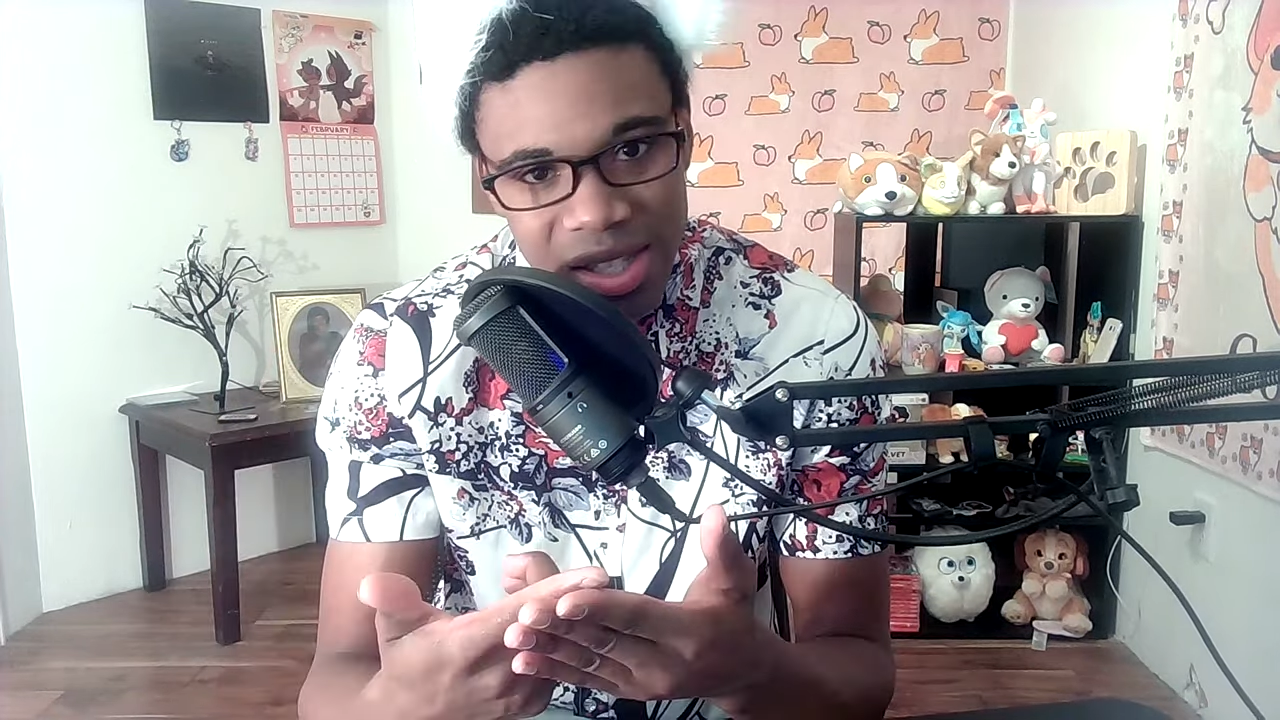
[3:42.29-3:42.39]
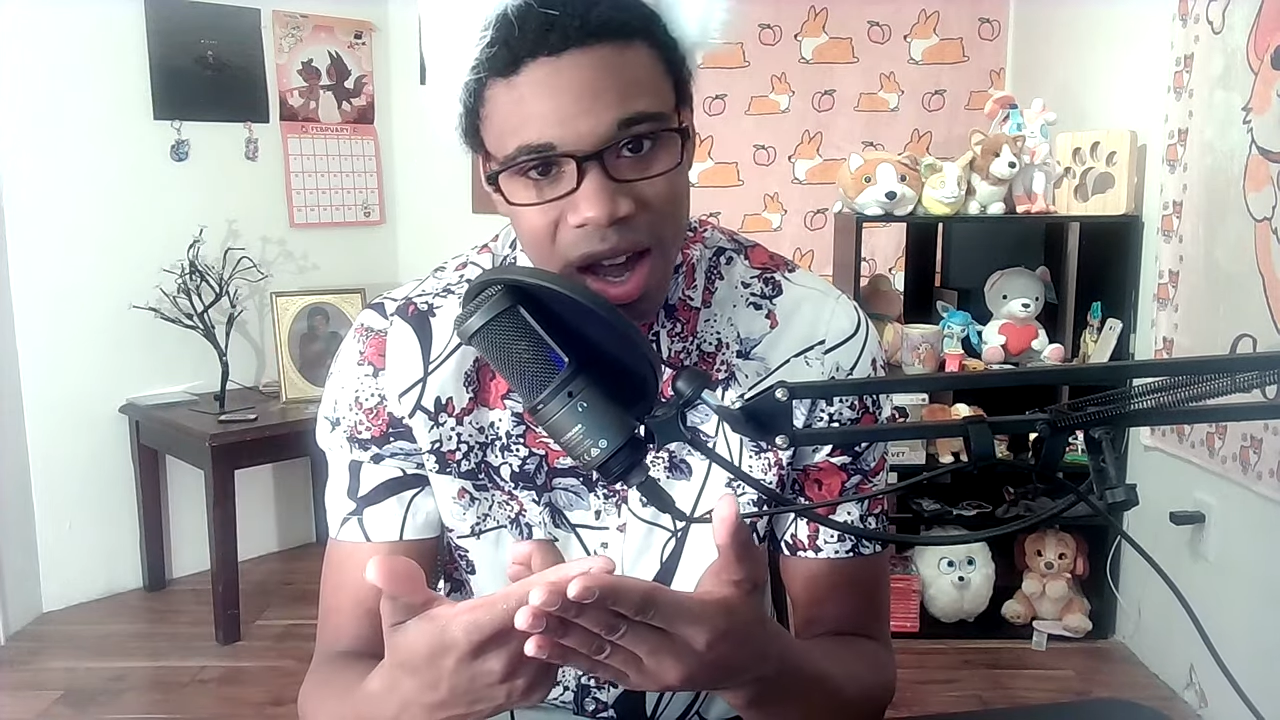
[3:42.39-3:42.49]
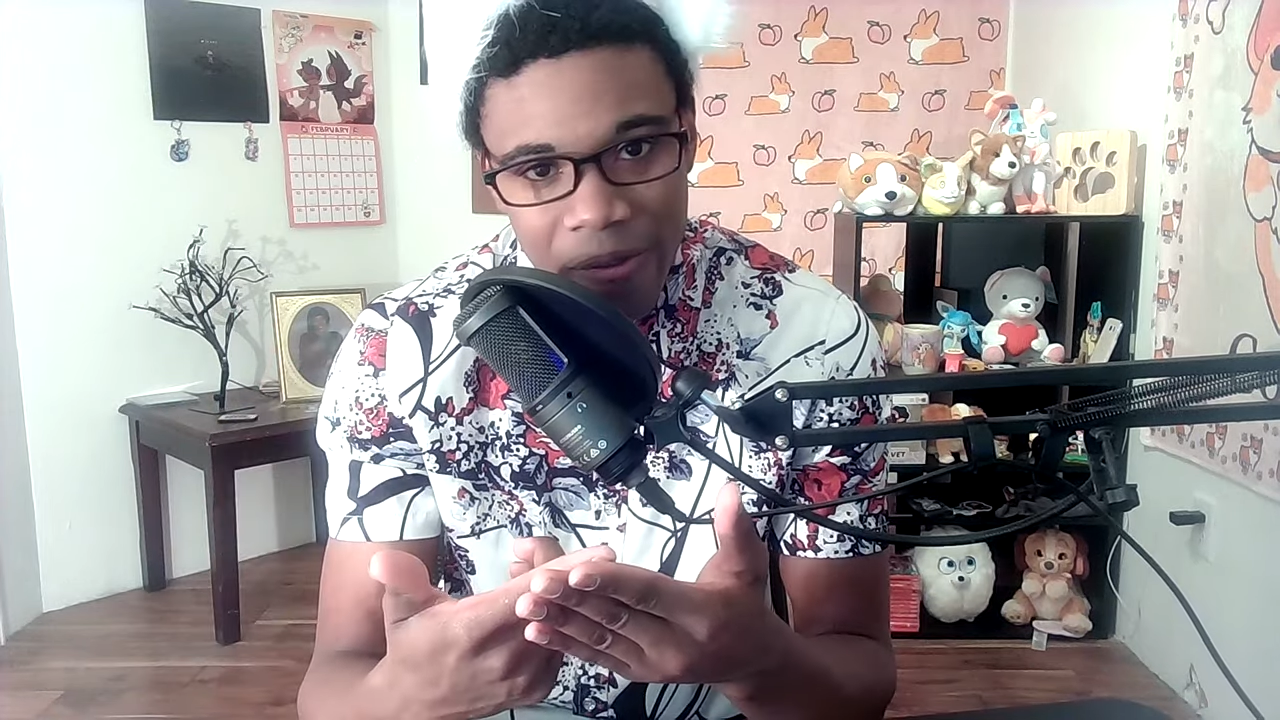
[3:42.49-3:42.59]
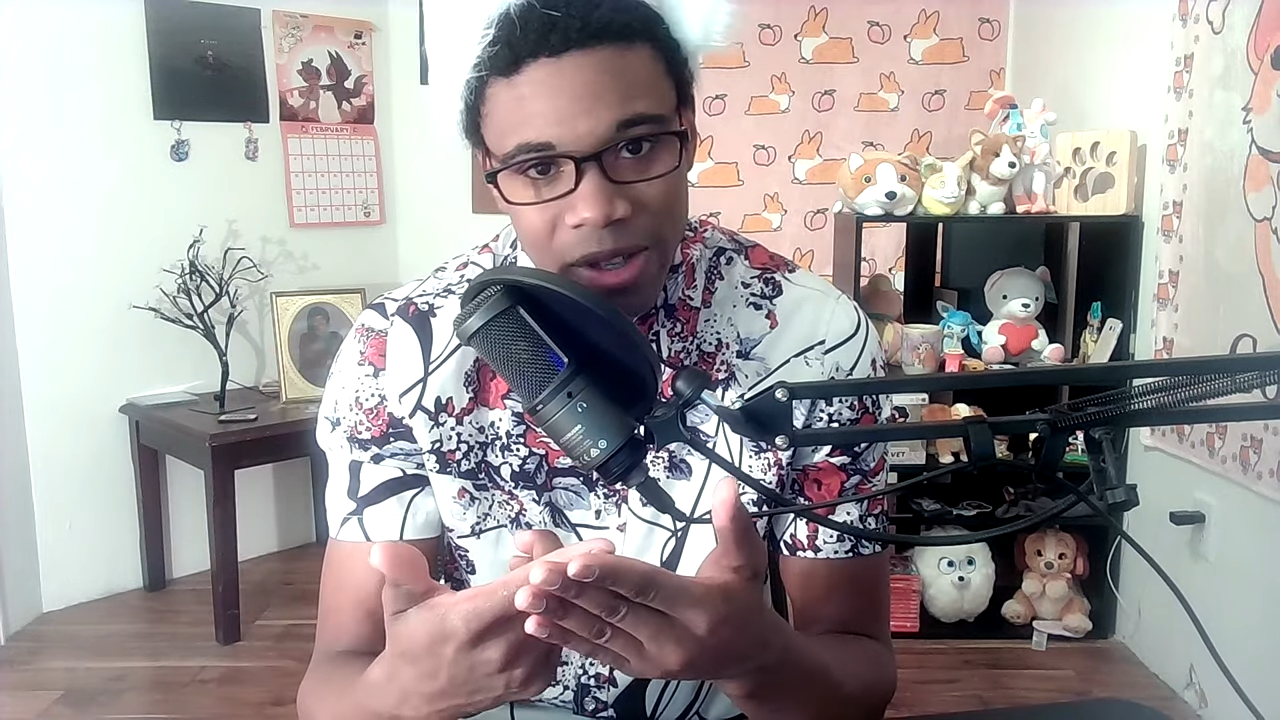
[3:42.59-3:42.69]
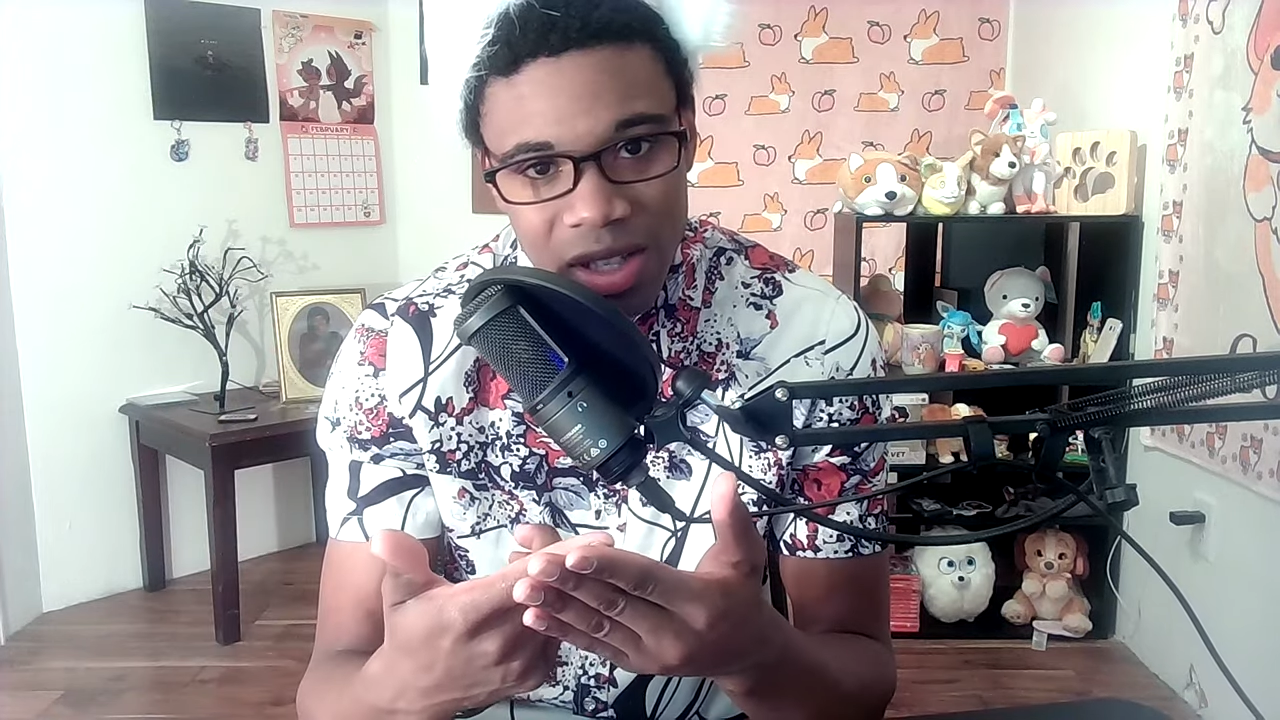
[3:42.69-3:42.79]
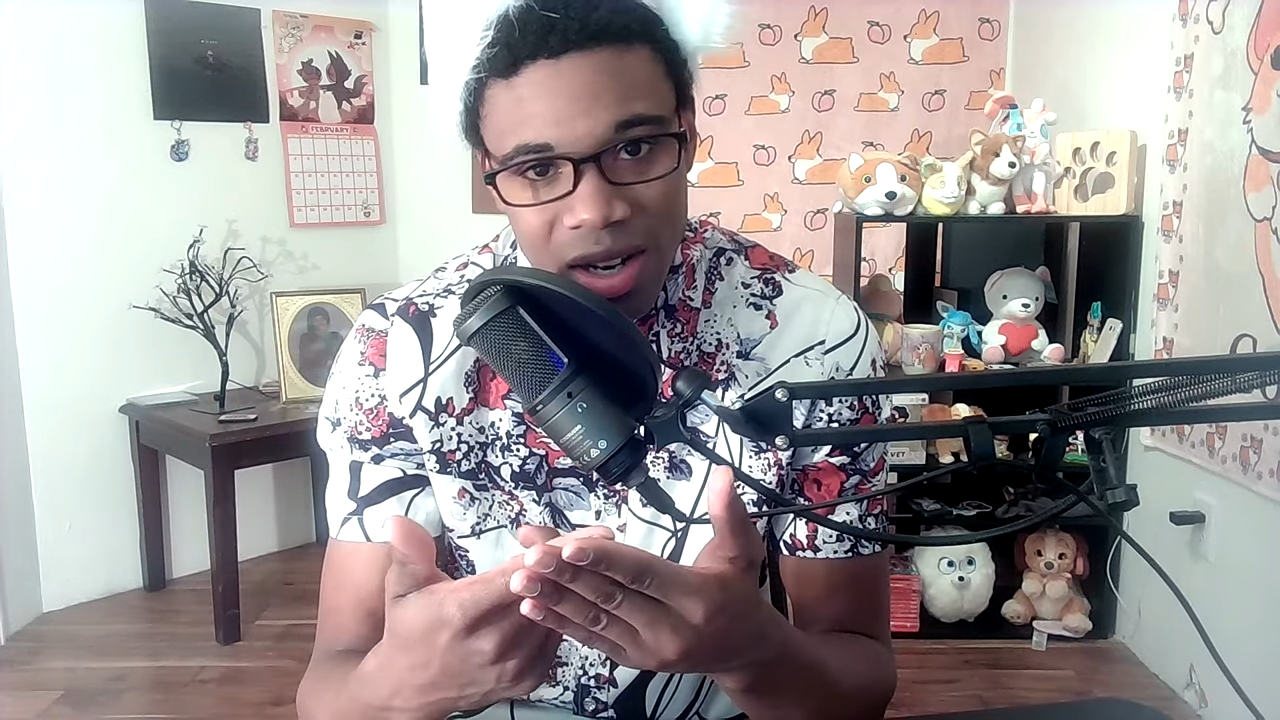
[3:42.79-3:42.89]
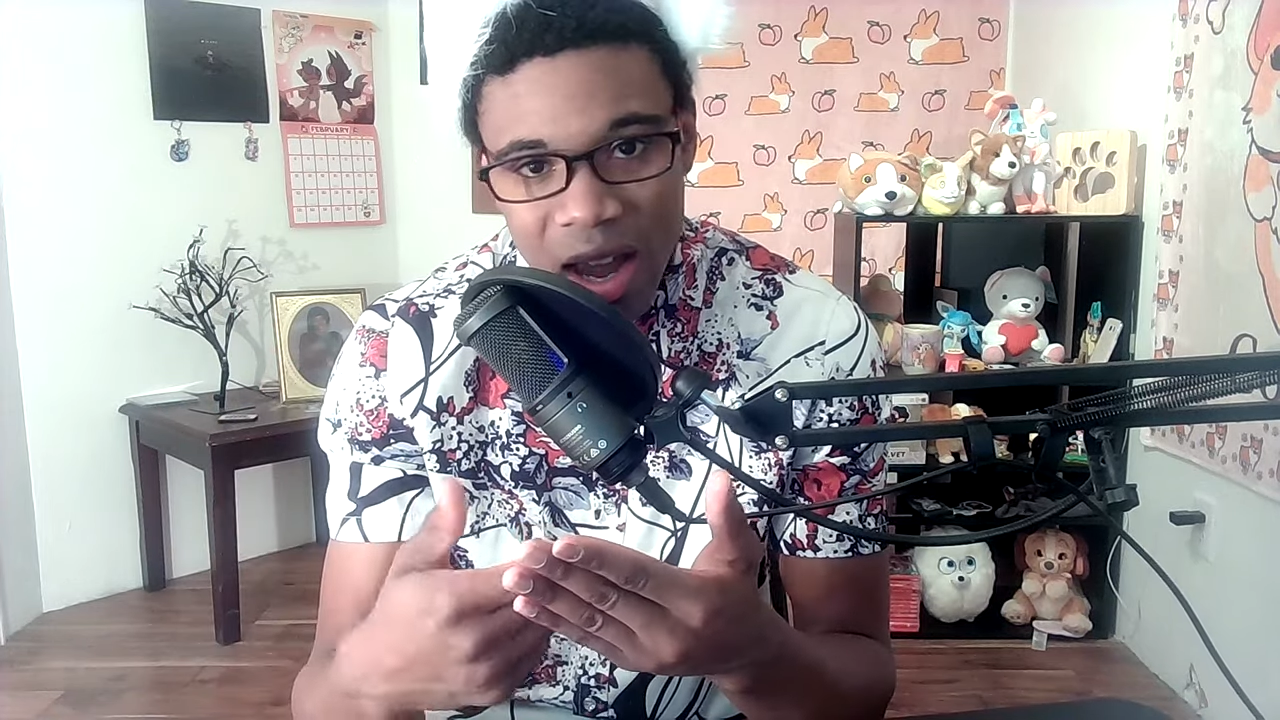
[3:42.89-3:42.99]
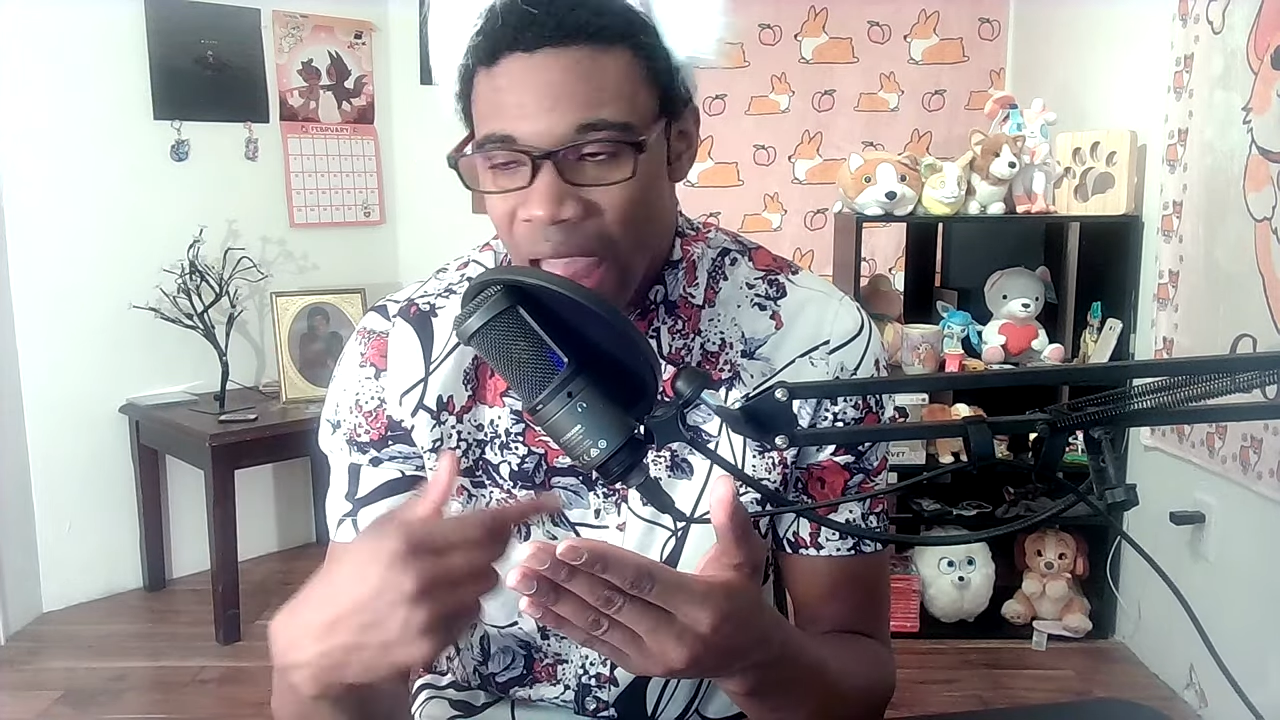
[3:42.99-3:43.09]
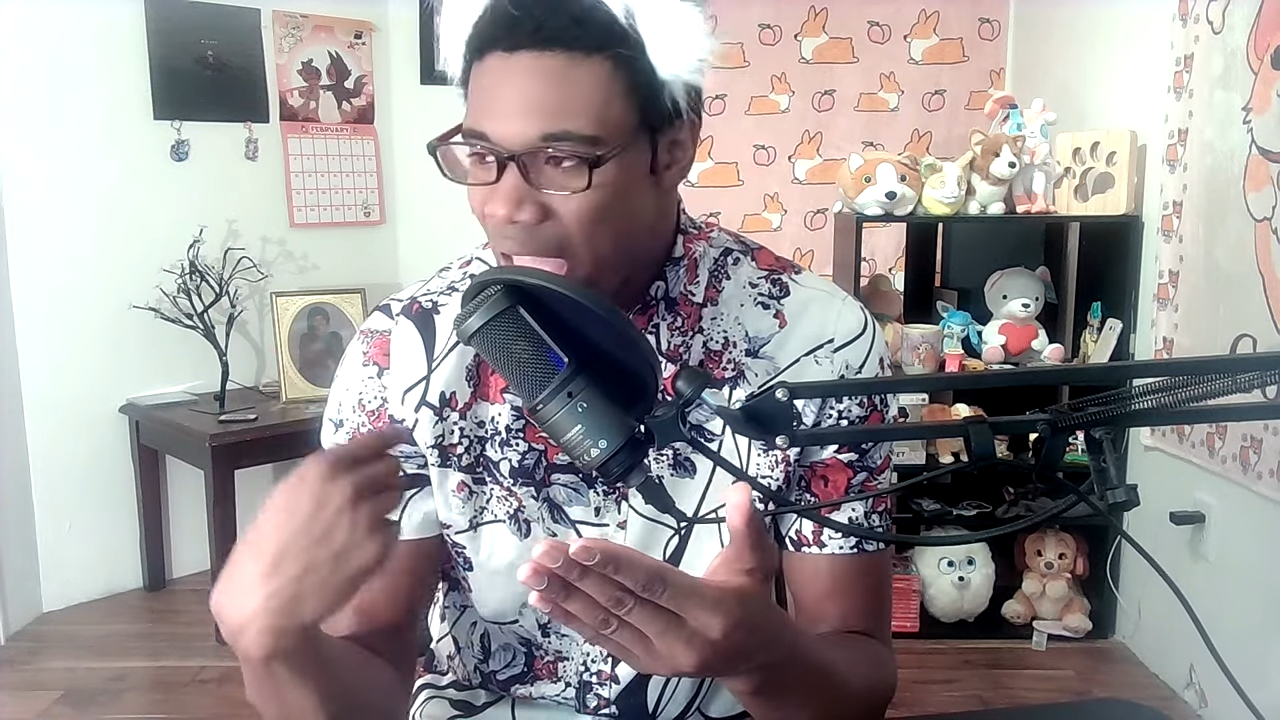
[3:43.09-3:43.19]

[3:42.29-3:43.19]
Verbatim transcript: officer